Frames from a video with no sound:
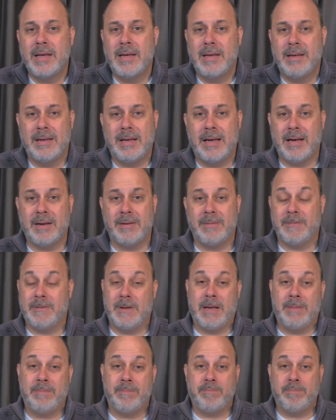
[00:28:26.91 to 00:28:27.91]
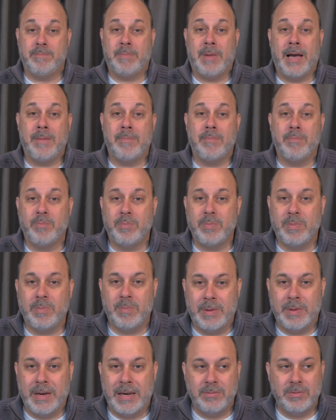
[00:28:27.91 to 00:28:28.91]
Uh, my
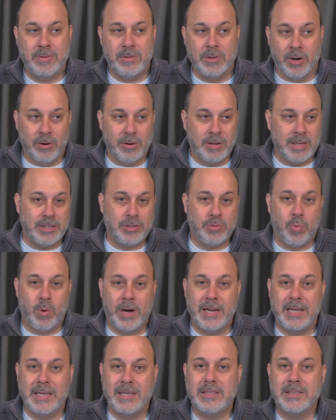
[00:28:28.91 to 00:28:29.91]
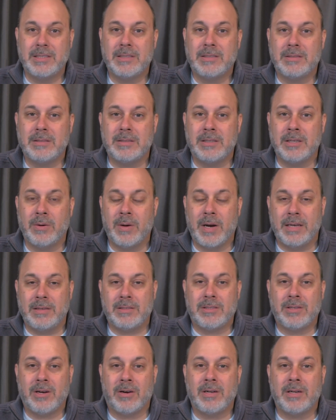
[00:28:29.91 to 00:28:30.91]
early 20s, you know, I
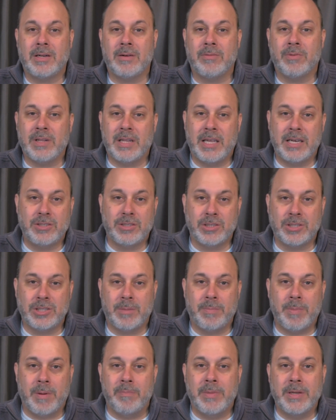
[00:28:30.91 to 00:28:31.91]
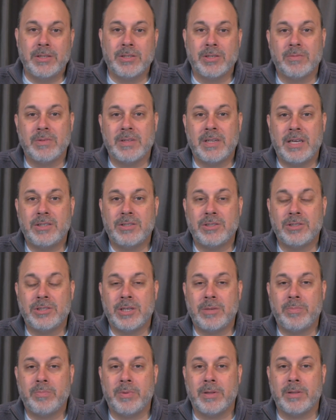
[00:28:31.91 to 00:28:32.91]
started a relationship, a mentor
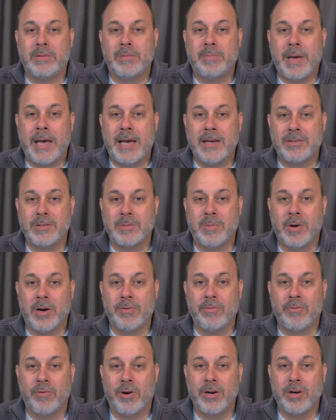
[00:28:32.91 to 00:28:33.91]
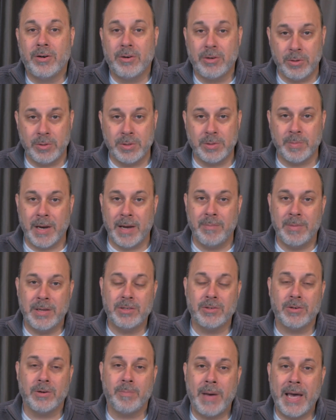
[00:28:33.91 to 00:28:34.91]
relationship with Pastor Mark Royer, who is my
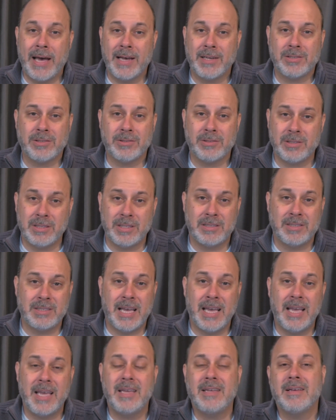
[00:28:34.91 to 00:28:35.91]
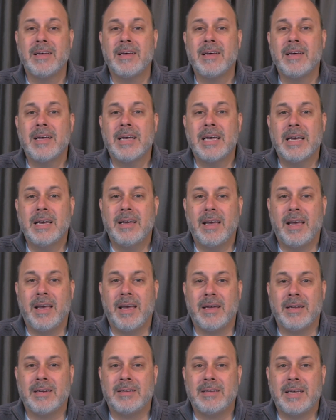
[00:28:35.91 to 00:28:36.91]
mentor and pastor to this day.
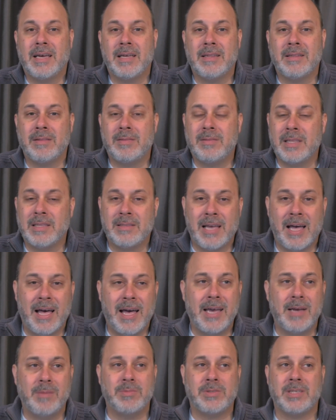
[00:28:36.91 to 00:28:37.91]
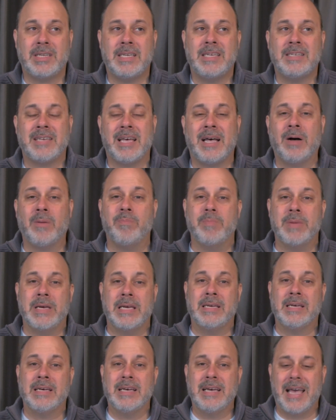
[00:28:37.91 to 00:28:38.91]
And, and the, the times that he's helped
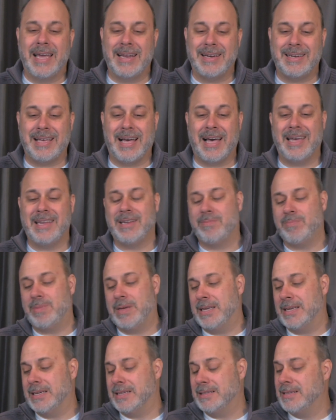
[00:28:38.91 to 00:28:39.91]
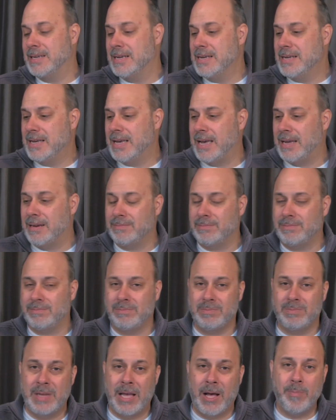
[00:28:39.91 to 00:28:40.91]
me and guided me and,
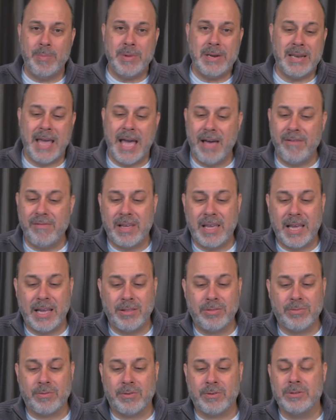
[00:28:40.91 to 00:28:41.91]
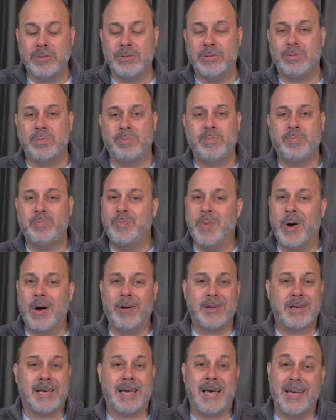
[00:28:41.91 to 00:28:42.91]
and helped me navigate through
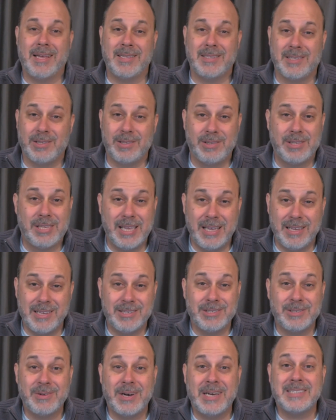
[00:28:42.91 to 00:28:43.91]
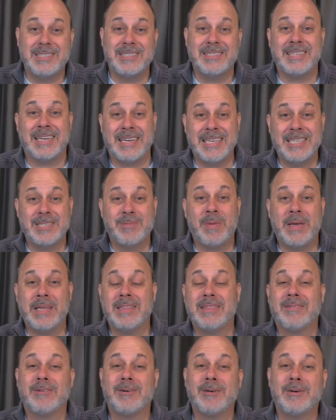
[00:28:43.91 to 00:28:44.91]
all kinds of situations that he's
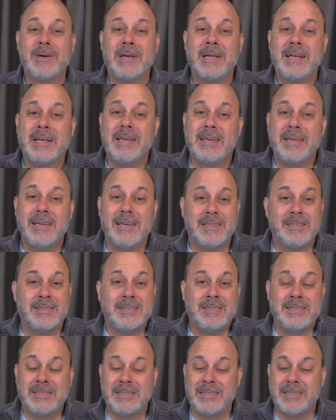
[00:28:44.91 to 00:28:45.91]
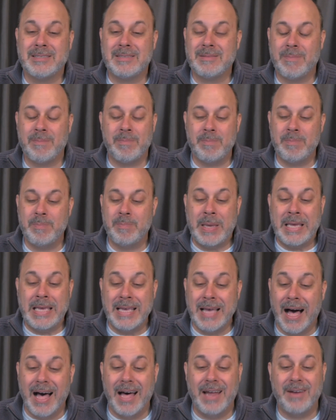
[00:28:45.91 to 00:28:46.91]
been through, it's just
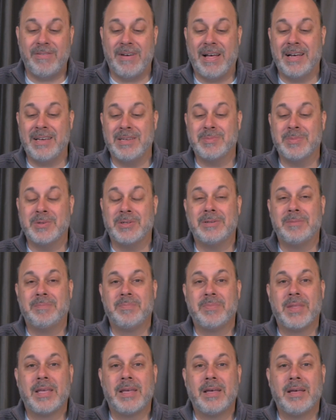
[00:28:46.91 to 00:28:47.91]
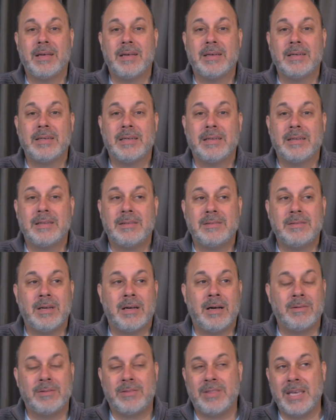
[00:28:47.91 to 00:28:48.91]
beyond valuable.
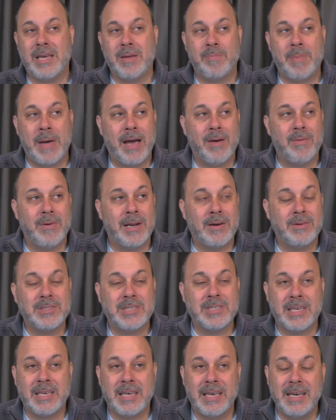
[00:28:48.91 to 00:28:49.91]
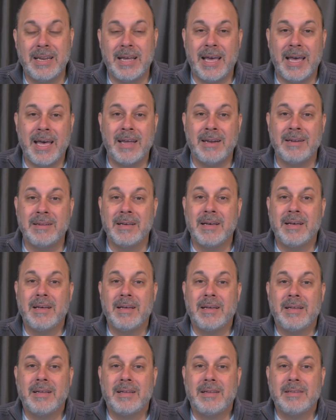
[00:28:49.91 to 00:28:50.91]
I'll think it back when I was a kid, I had
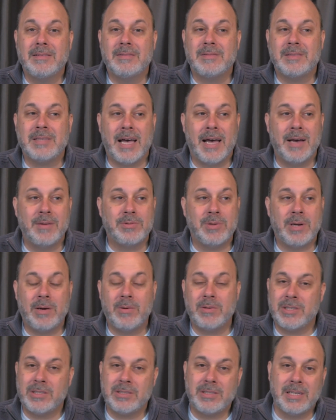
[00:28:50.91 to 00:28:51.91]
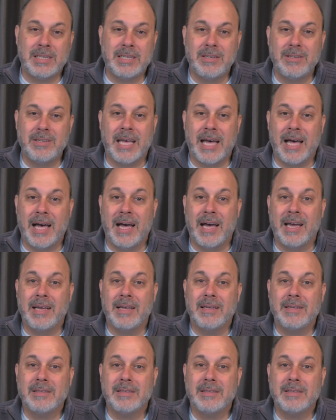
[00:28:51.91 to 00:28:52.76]
times when I was just a little guy